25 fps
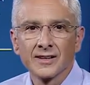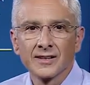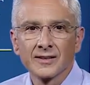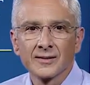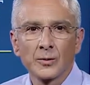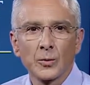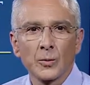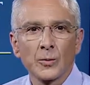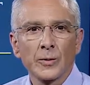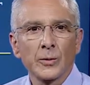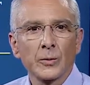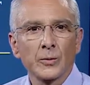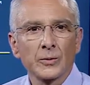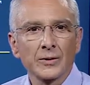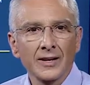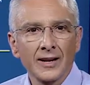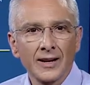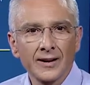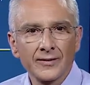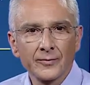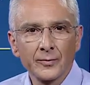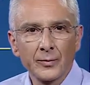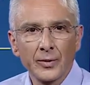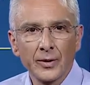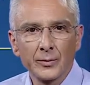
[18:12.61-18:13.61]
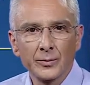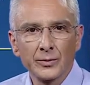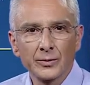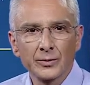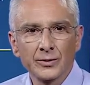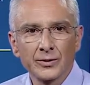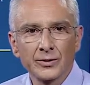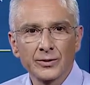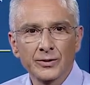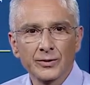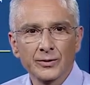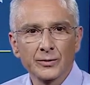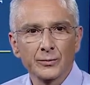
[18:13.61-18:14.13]
that we would love people
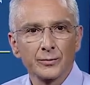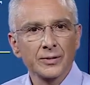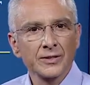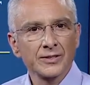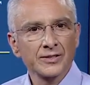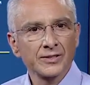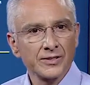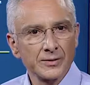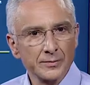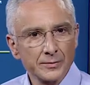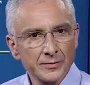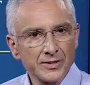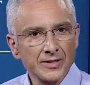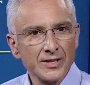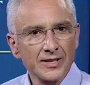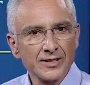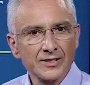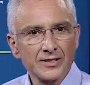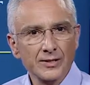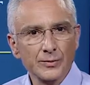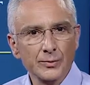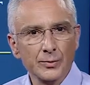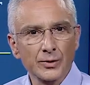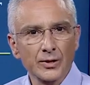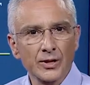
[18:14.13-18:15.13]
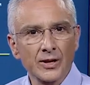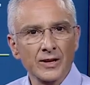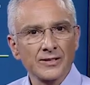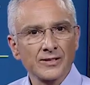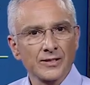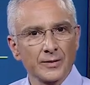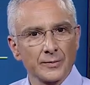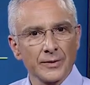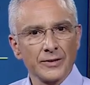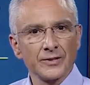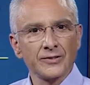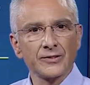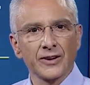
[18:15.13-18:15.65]
to do, plus some sensible
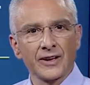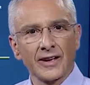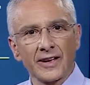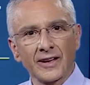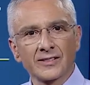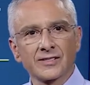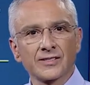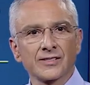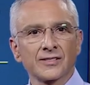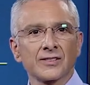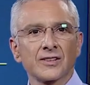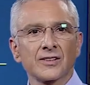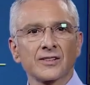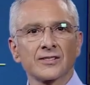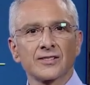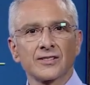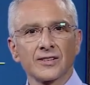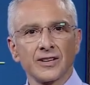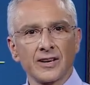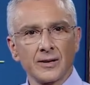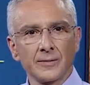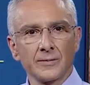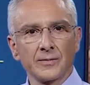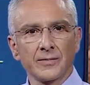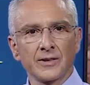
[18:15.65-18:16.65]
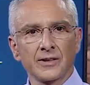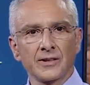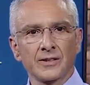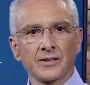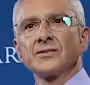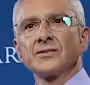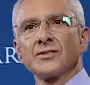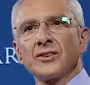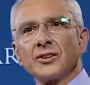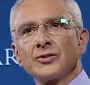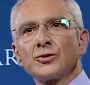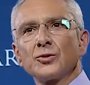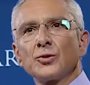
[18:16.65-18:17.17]
isometric exercise to keep
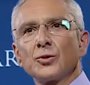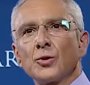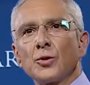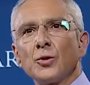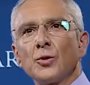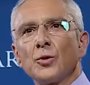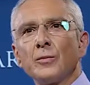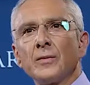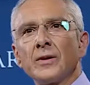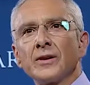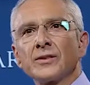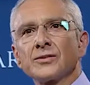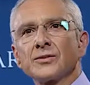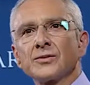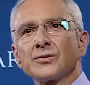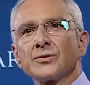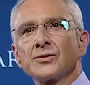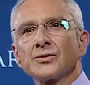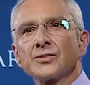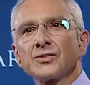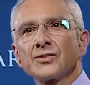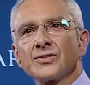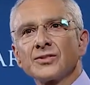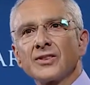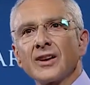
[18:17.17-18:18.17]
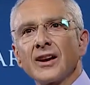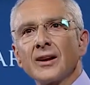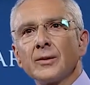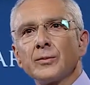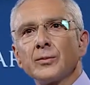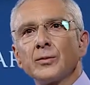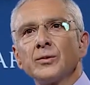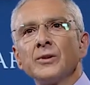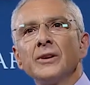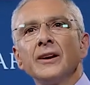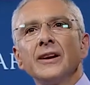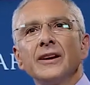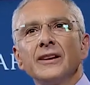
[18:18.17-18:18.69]
central core muscles
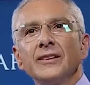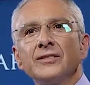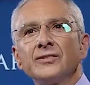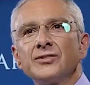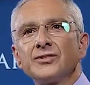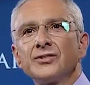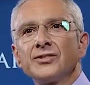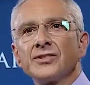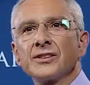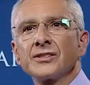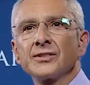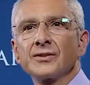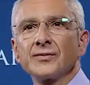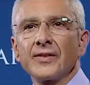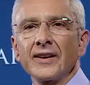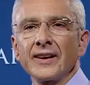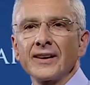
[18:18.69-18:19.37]
stable, is just